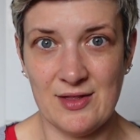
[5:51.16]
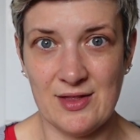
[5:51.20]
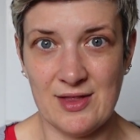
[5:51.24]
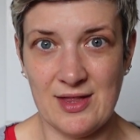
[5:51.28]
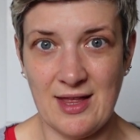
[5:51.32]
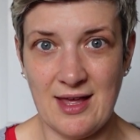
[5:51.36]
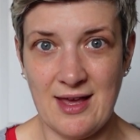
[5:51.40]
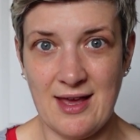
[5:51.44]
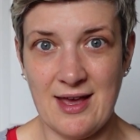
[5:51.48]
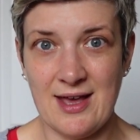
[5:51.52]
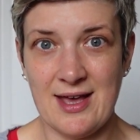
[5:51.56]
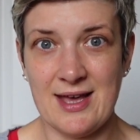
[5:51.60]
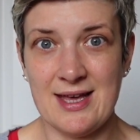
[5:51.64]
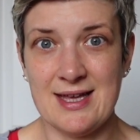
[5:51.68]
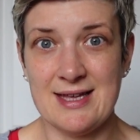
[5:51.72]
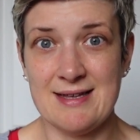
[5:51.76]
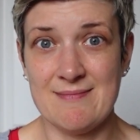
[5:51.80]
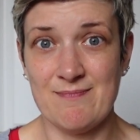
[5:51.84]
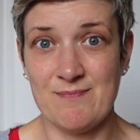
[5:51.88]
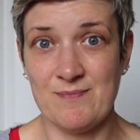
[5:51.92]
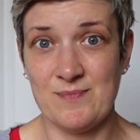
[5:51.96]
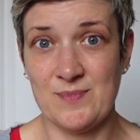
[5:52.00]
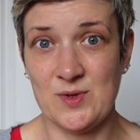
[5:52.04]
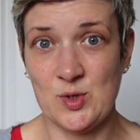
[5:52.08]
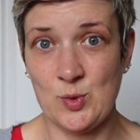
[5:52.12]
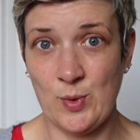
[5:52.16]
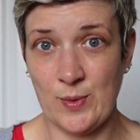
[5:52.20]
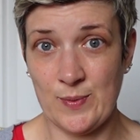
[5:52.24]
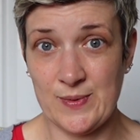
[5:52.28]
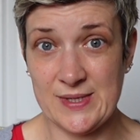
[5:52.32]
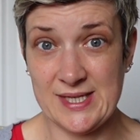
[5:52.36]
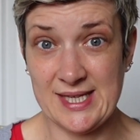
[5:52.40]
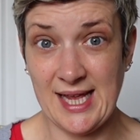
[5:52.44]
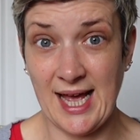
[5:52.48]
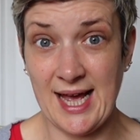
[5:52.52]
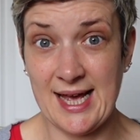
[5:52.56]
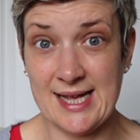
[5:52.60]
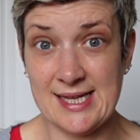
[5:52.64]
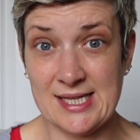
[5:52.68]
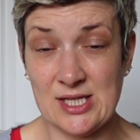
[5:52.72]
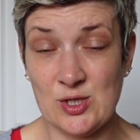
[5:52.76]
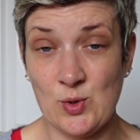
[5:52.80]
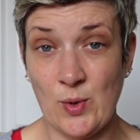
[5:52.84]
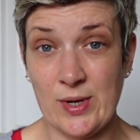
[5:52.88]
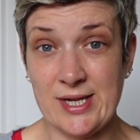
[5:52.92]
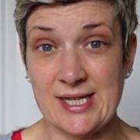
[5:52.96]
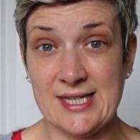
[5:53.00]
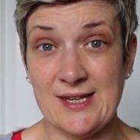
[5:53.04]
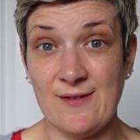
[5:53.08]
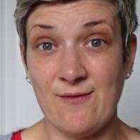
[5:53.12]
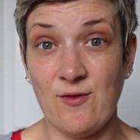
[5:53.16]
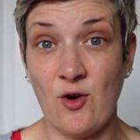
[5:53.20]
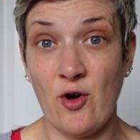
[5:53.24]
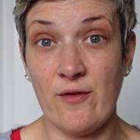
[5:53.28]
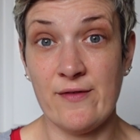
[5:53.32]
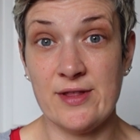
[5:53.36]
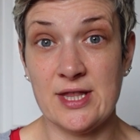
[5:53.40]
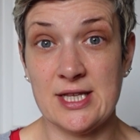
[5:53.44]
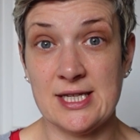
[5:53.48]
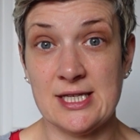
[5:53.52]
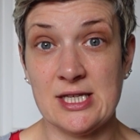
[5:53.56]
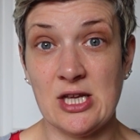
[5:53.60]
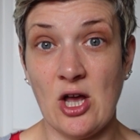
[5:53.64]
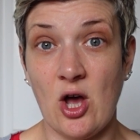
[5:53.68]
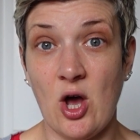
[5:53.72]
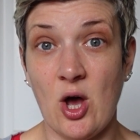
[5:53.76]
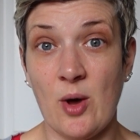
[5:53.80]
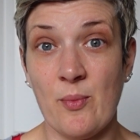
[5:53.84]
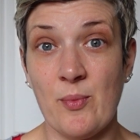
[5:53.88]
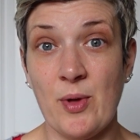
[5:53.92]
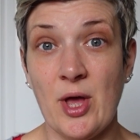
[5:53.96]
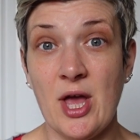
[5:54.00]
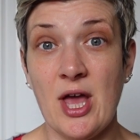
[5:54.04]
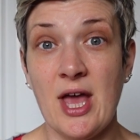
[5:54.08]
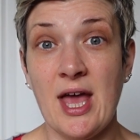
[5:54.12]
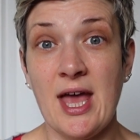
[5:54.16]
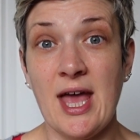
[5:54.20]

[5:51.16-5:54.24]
the size 24 at the top